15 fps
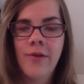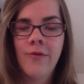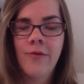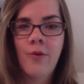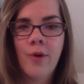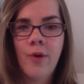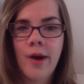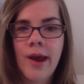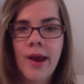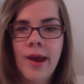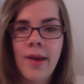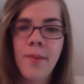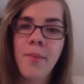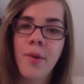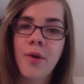for a
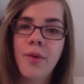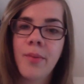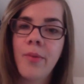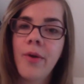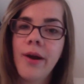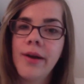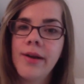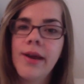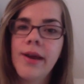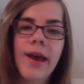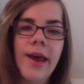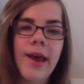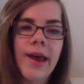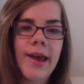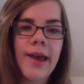book report,
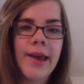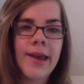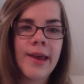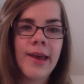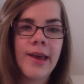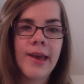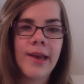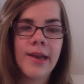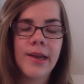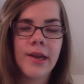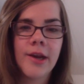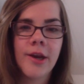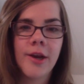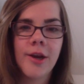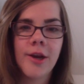and
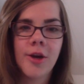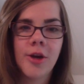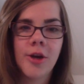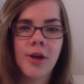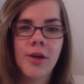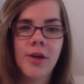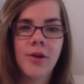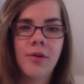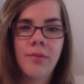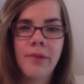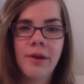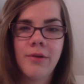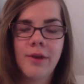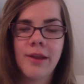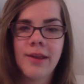she told me to
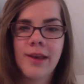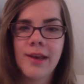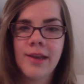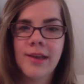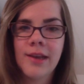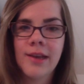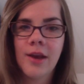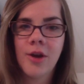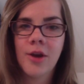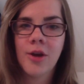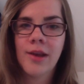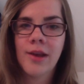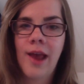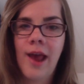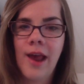read this. She
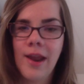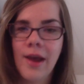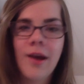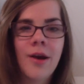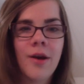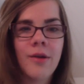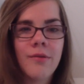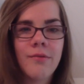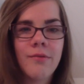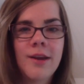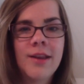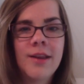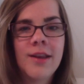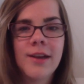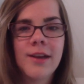said, read
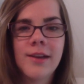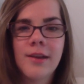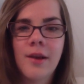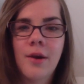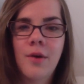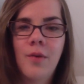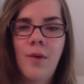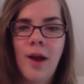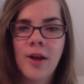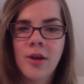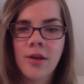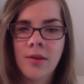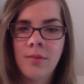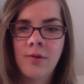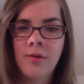this, watch
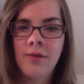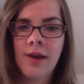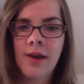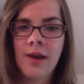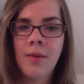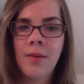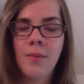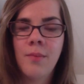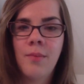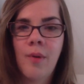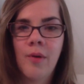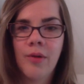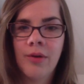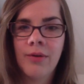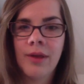the movie,
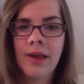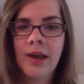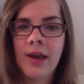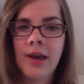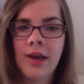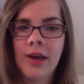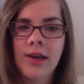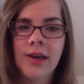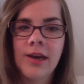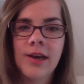both are really good,